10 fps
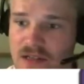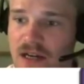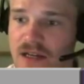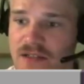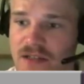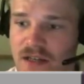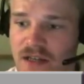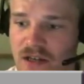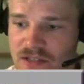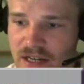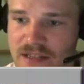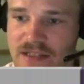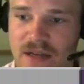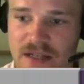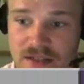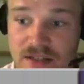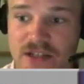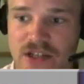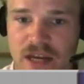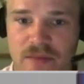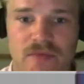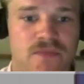slide, it looks kind of similar to this shape.